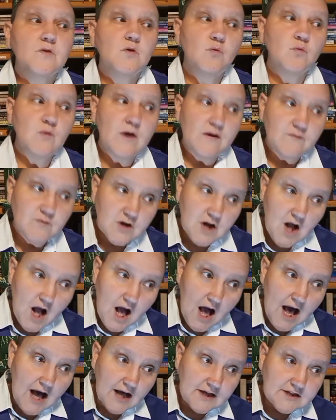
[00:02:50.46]
Reverend
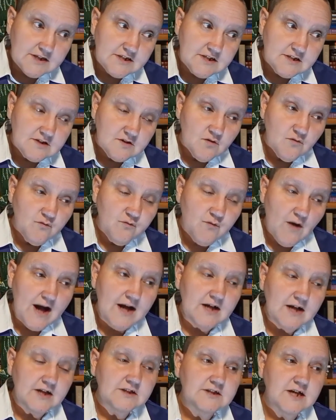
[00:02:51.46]
Cox
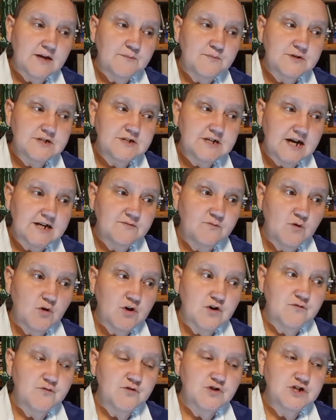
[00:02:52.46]
filed a protective
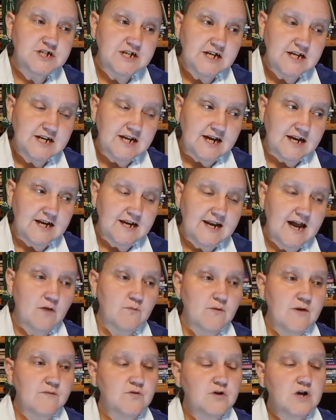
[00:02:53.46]
order for Jenny. Now,
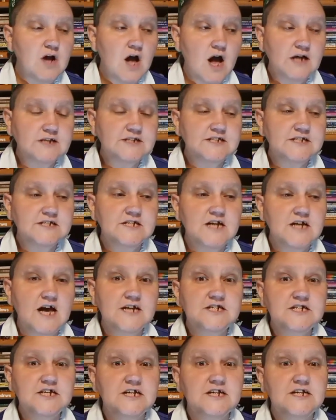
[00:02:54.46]
Reverend Cox is not
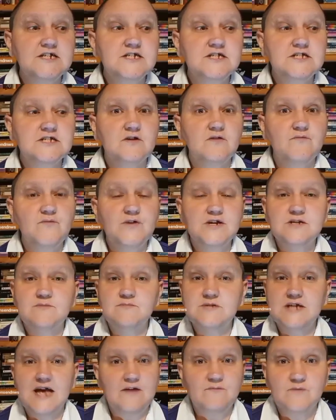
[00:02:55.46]
Jenny's
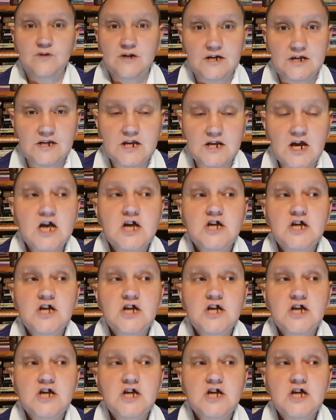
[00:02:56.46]
victim's advocate.